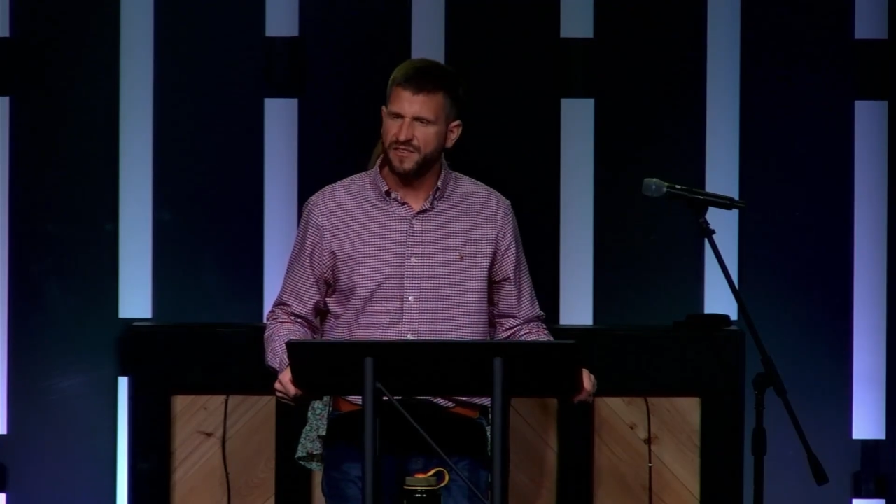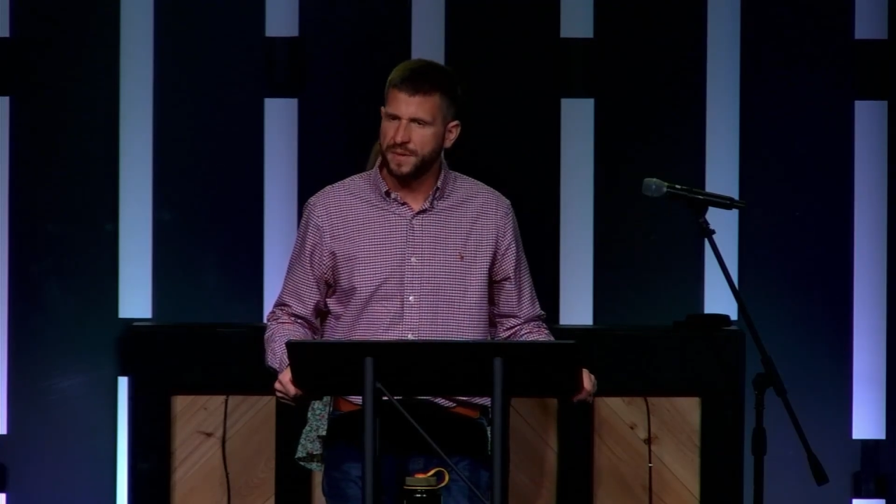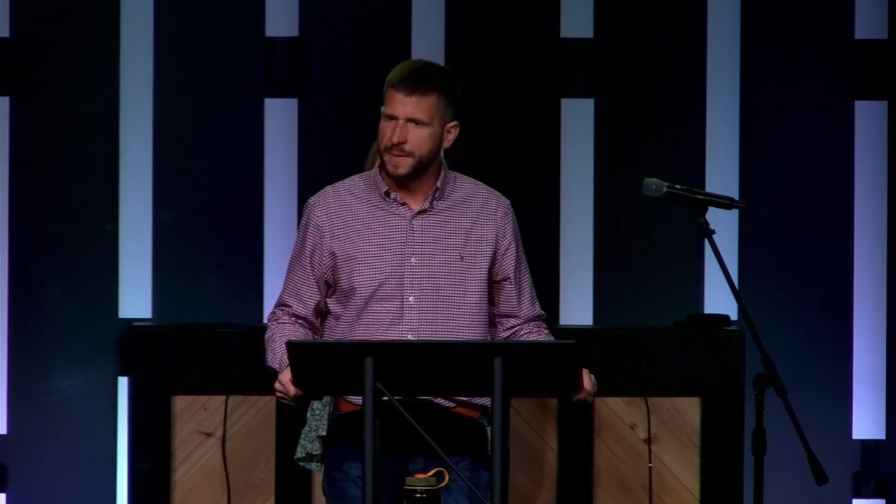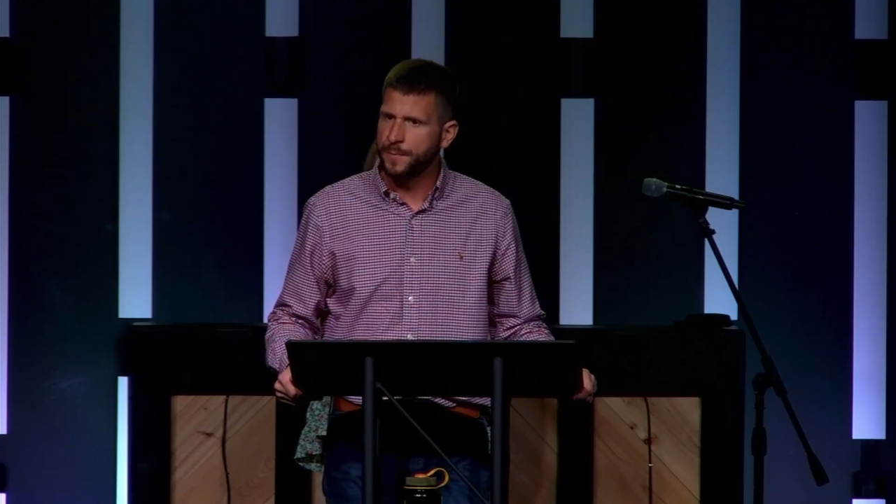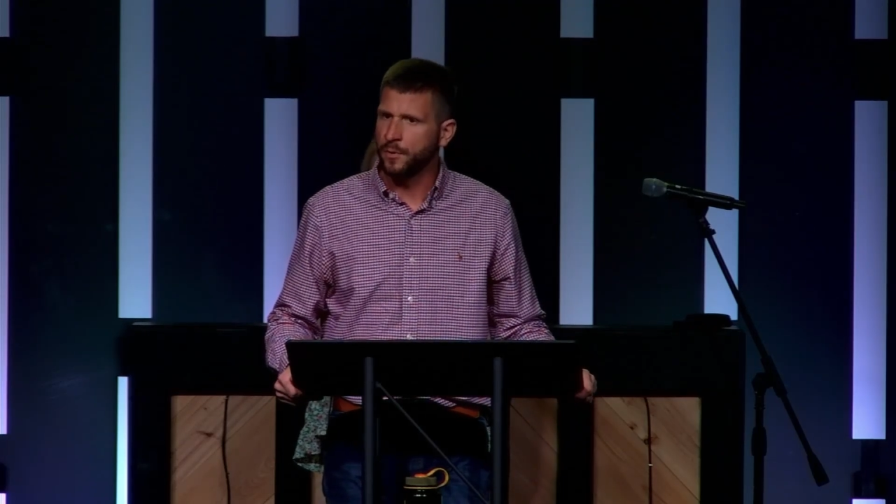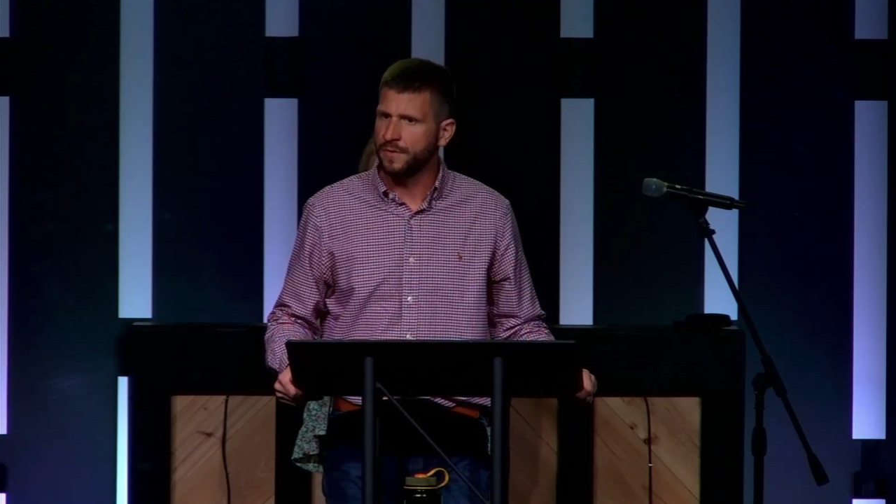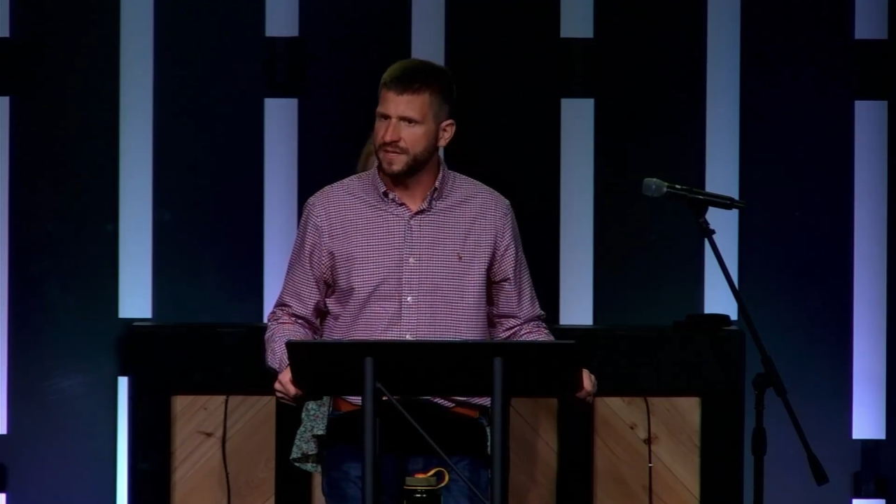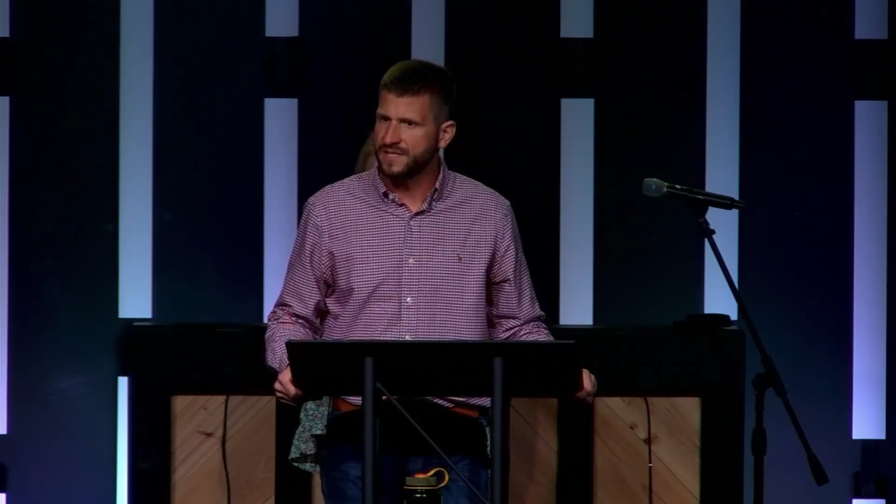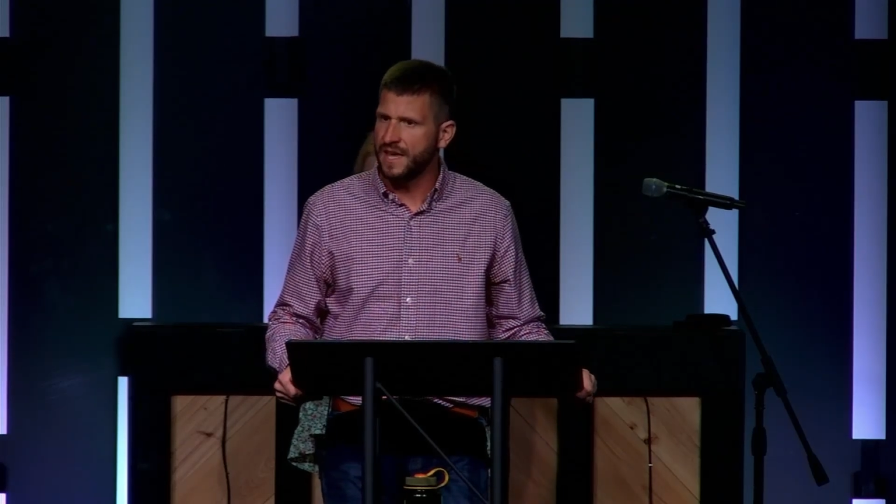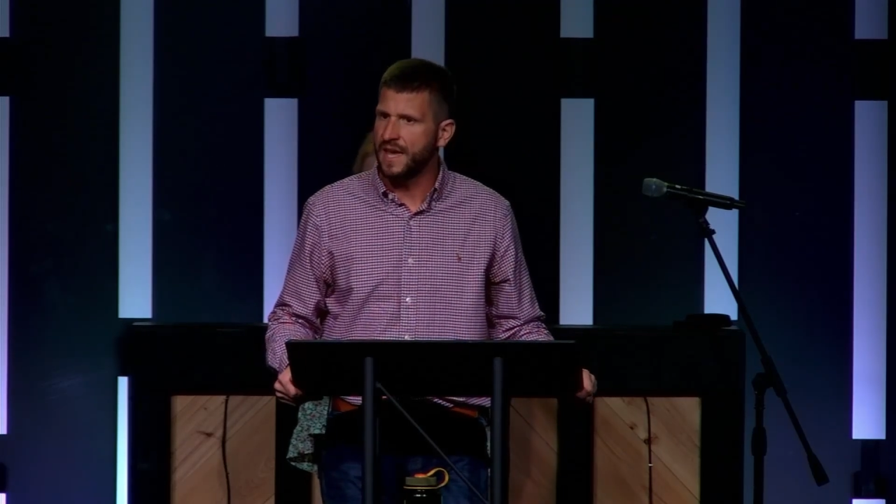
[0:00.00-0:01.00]
of
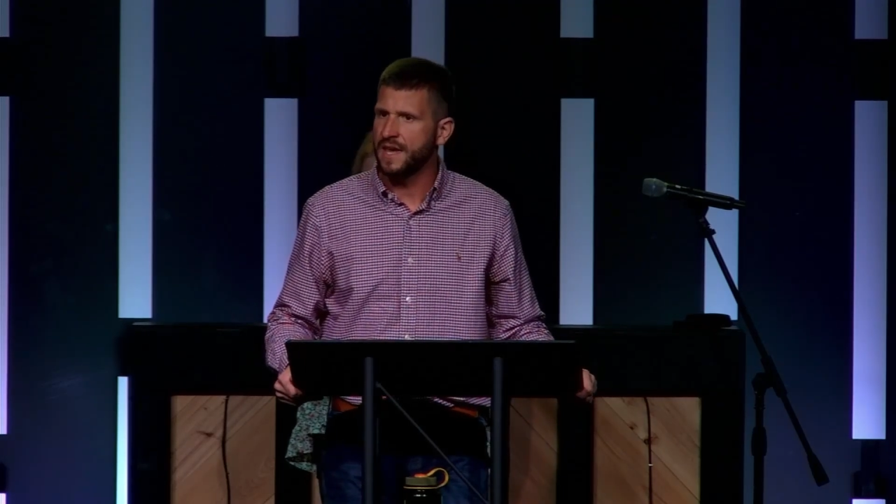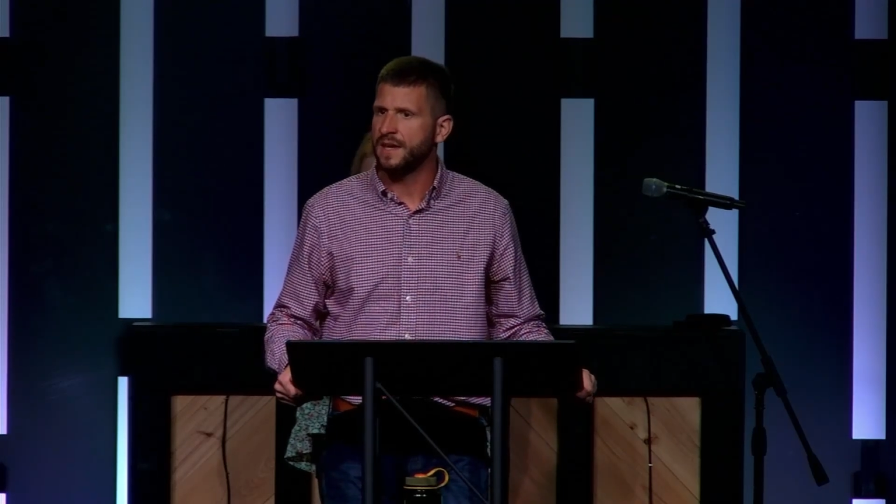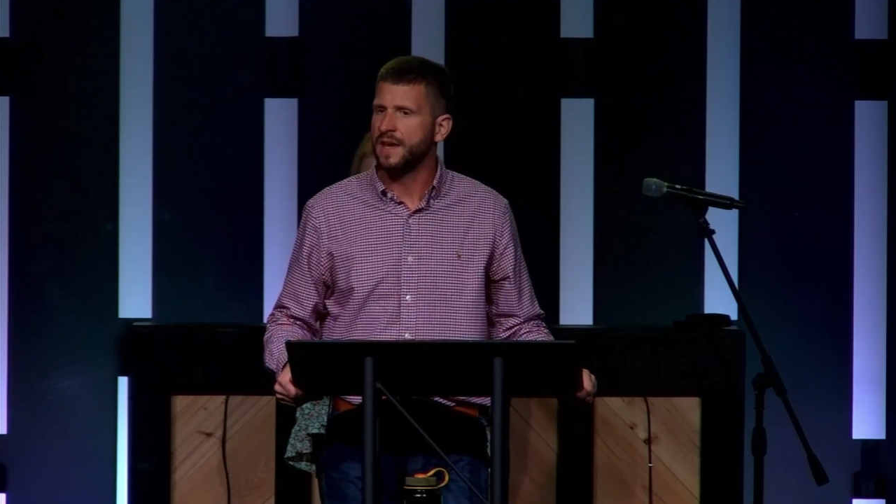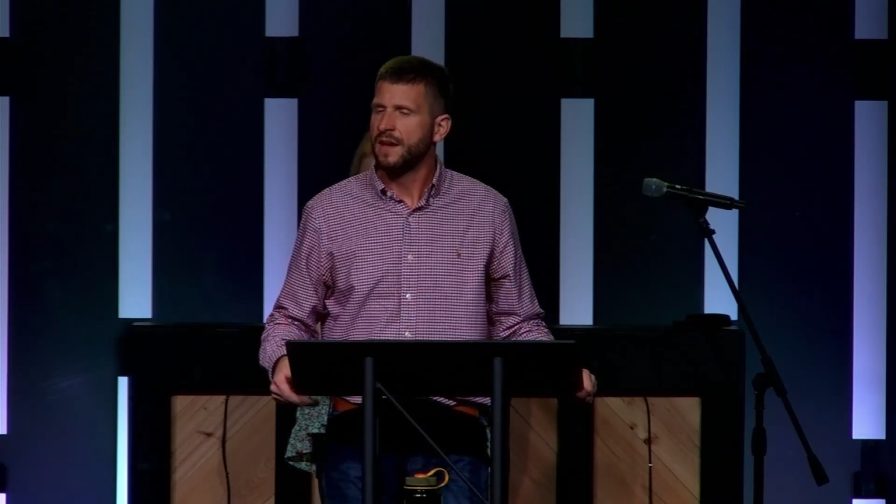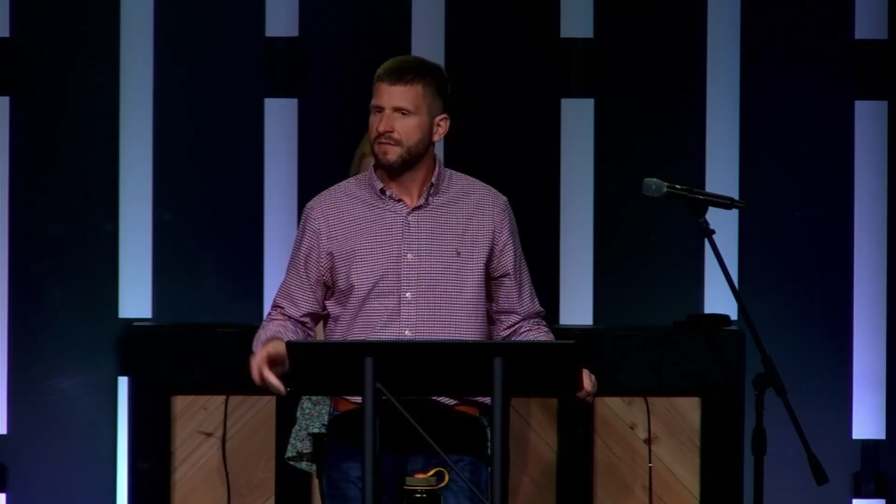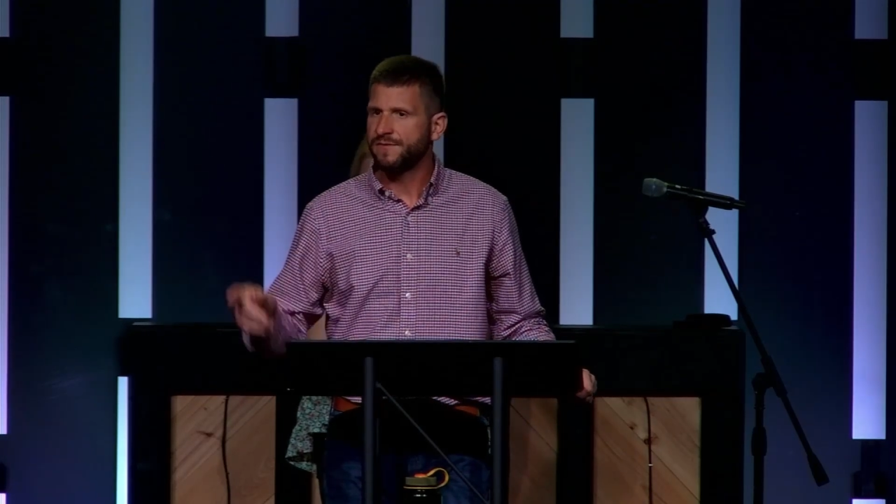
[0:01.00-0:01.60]
people that say,